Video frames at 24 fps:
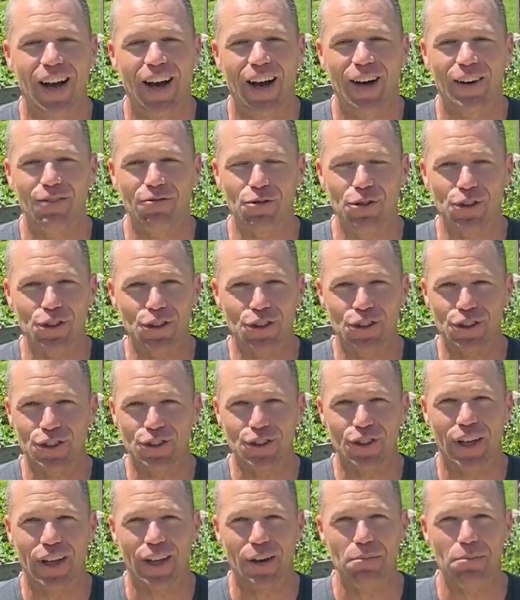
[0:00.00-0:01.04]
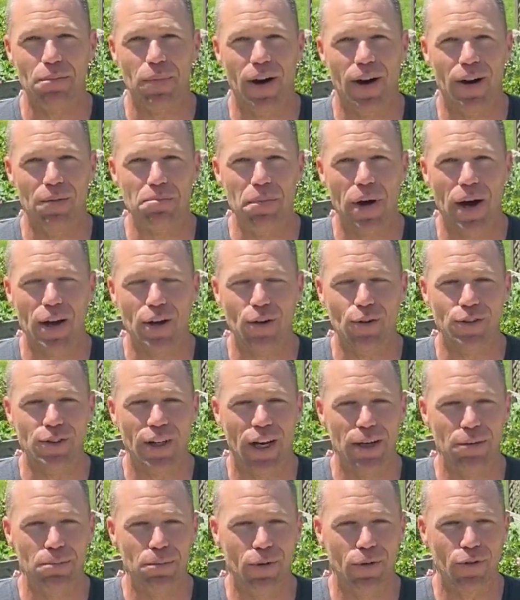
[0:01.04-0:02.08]
which is just like a
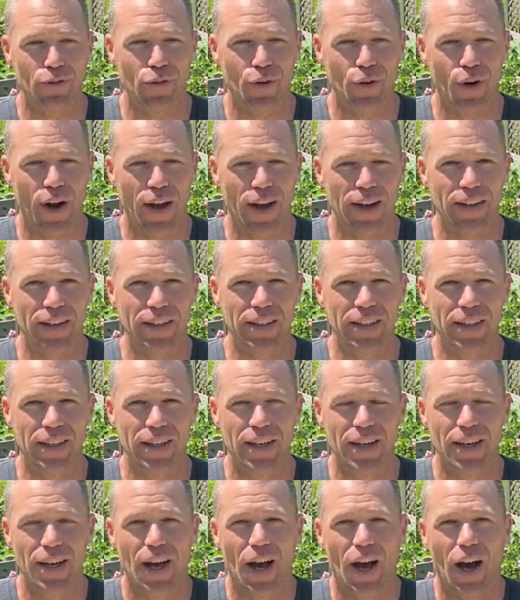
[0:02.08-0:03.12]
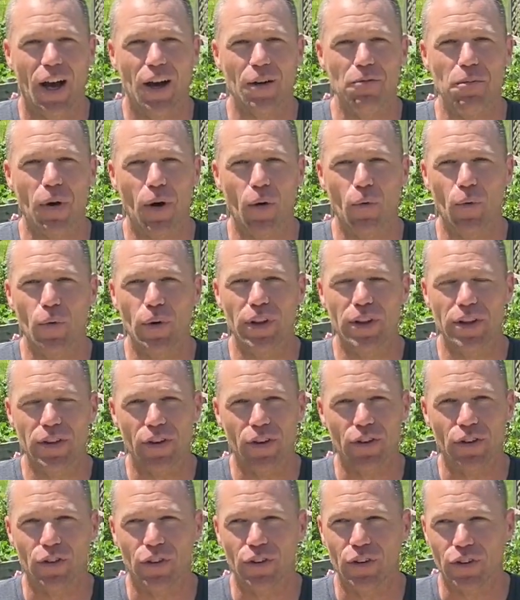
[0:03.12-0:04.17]
biotype or variety. But really,
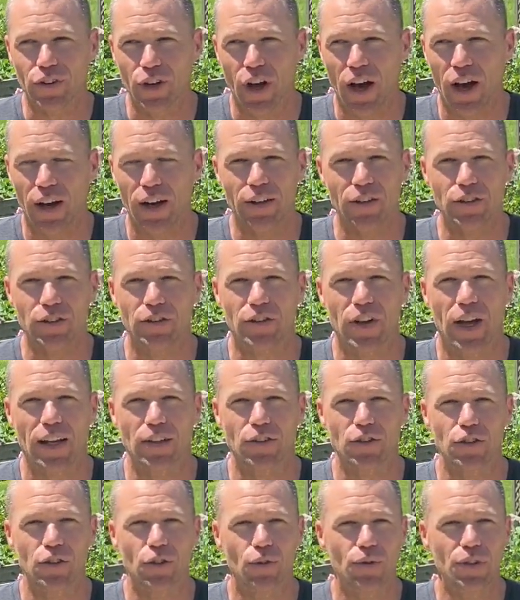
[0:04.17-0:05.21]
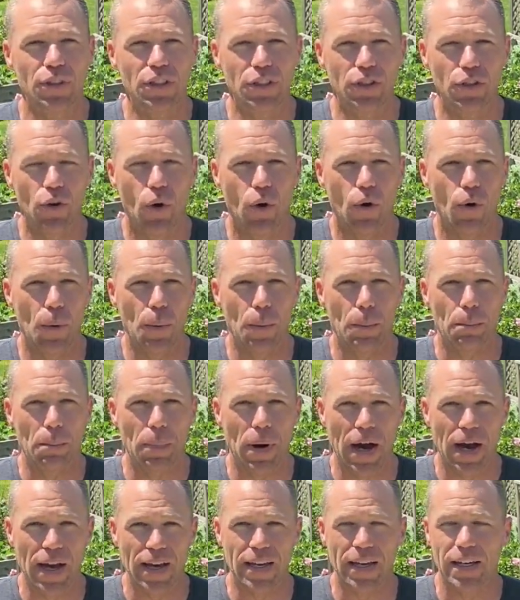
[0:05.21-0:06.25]
there's hundreds of kinds, so you don't need to go out and
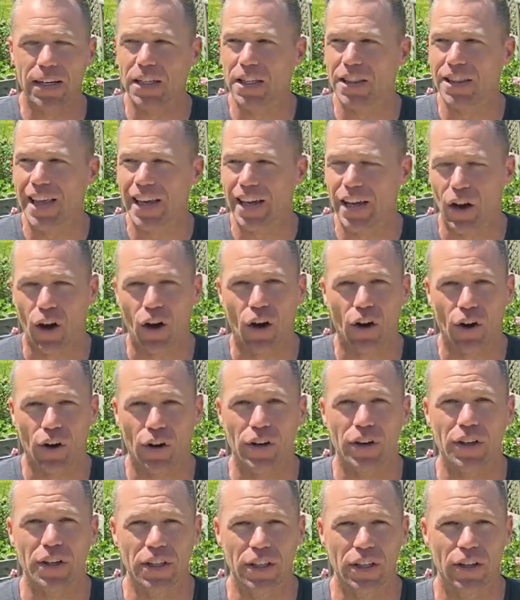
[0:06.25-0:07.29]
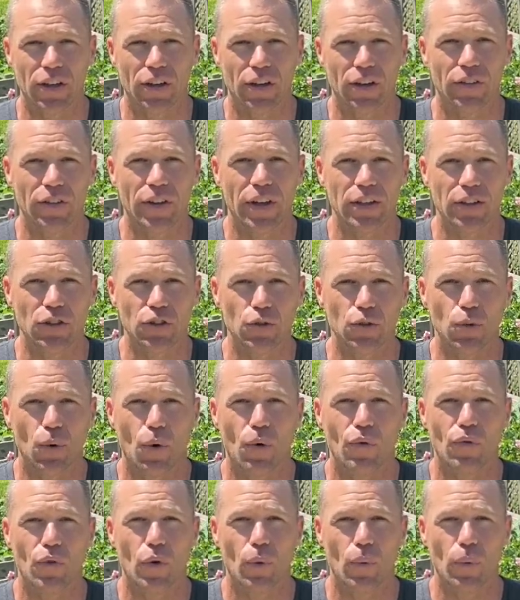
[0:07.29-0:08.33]
buy any. They are here, they do
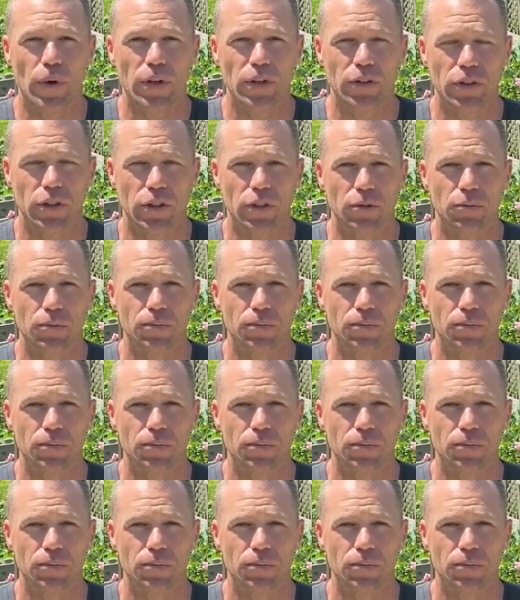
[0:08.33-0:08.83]
overwinter.